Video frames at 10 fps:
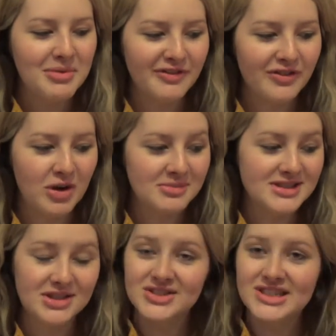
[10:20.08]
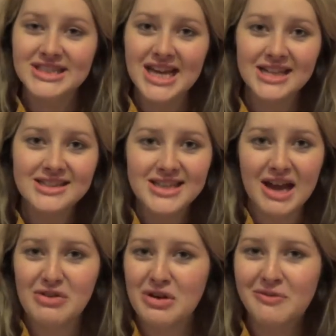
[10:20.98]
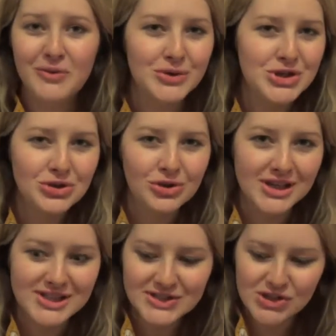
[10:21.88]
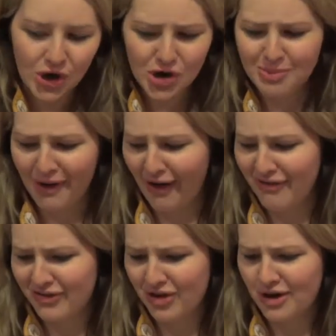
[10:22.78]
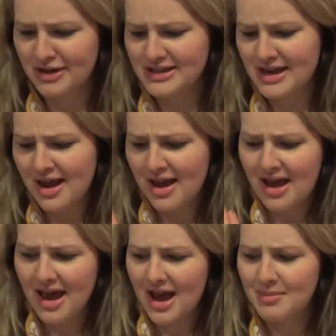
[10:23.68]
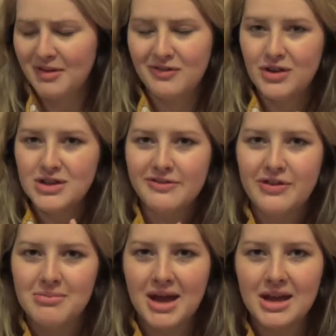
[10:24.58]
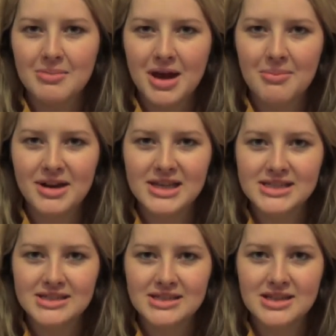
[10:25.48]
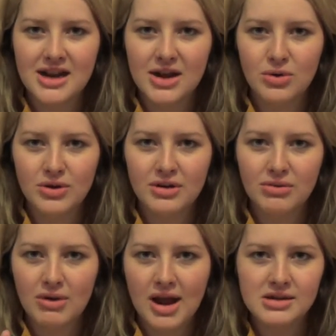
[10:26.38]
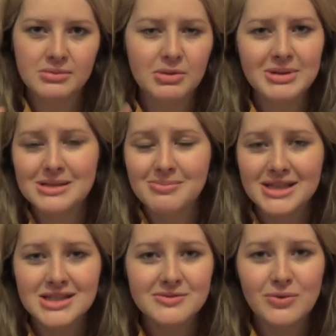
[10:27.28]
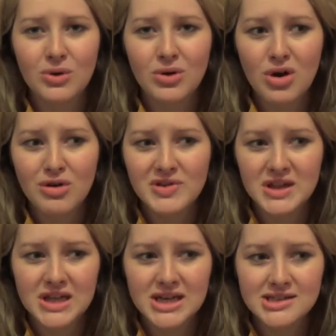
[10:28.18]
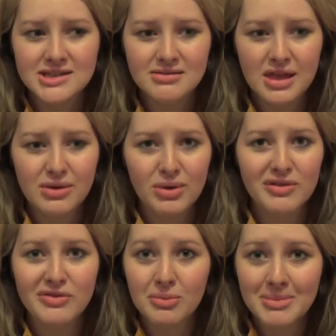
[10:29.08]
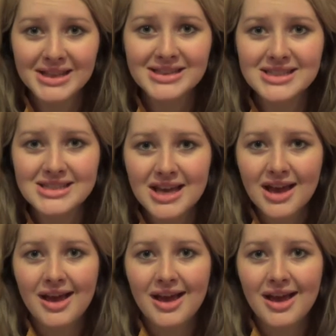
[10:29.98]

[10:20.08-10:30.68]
From Solstice Scents, I've got Fortune Cookie Soap. I've got a few different makeup companies that I ordered random little bits and pieces for over the last 3 or 4 months.